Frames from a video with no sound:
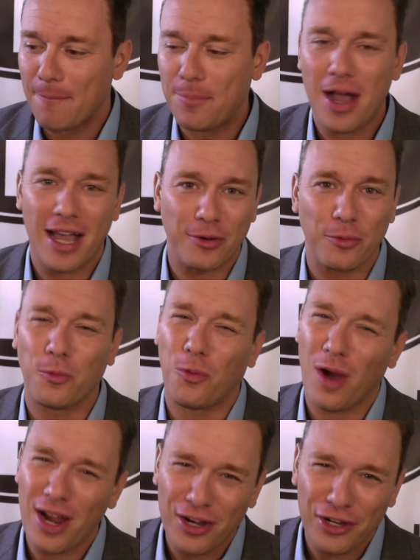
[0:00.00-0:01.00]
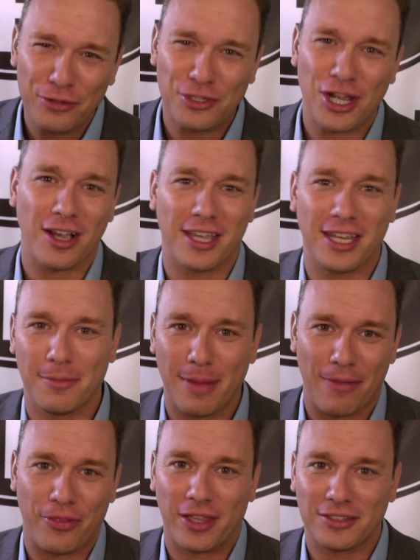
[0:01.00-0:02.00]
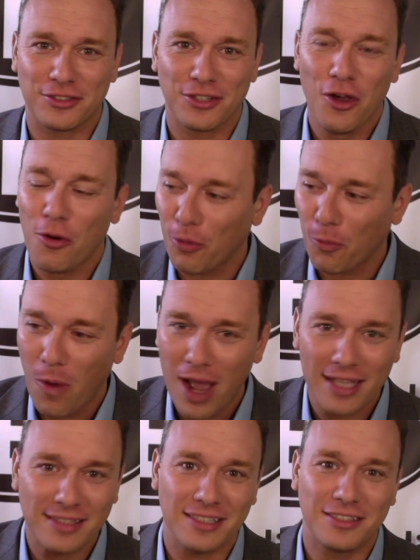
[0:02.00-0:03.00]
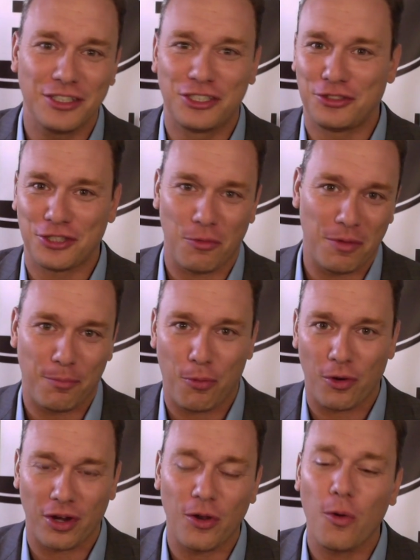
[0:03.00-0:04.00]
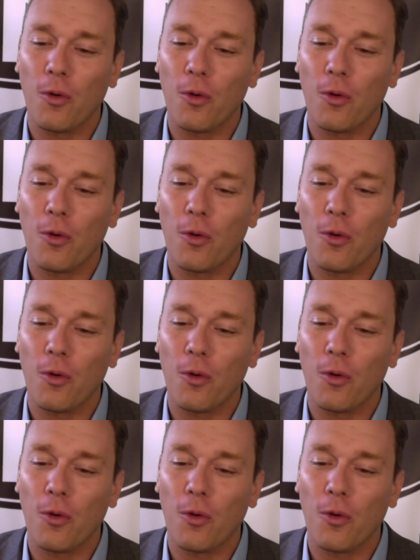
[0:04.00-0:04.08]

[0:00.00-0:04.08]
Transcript: But why are you talking about this? Or why is this issue so important?